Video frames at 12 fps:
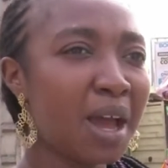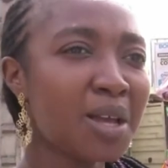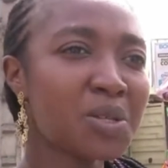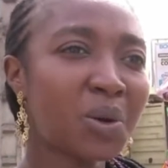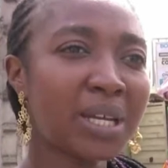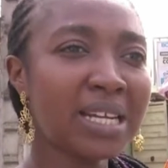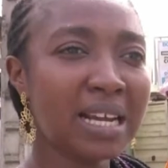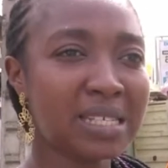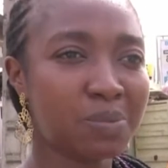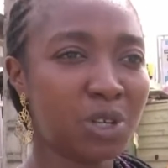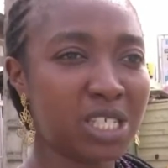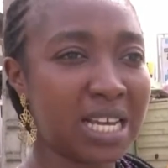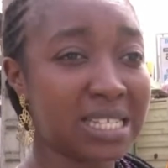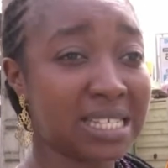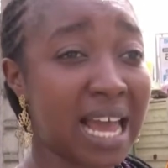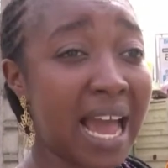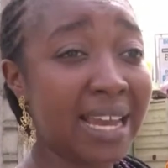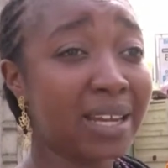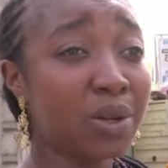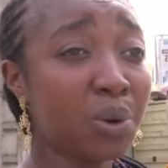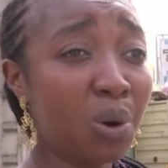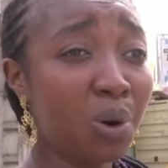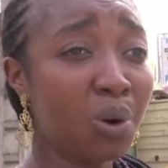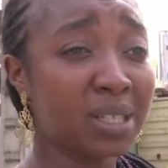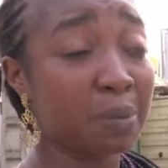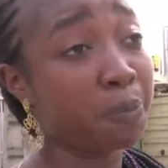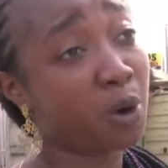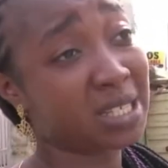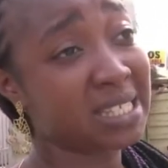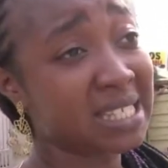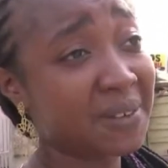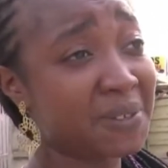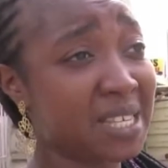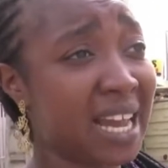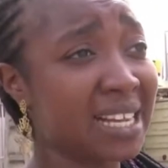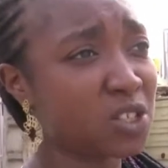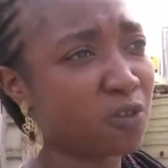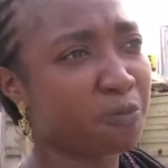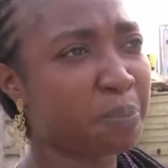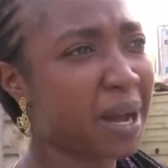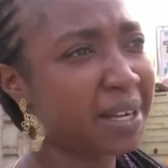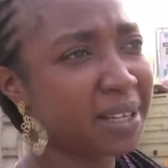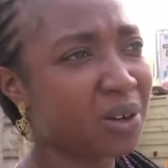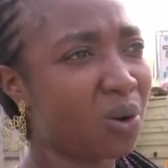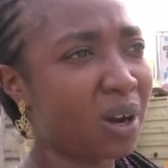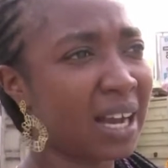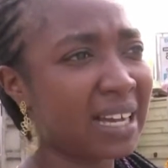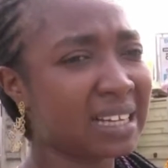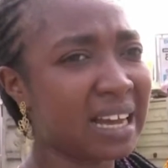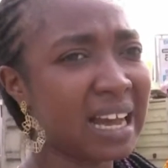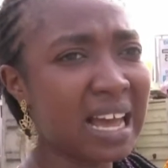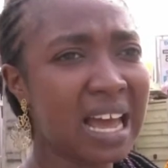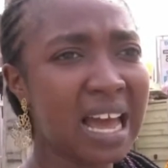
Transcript: So in as much as I know the positive sides of banning Okada,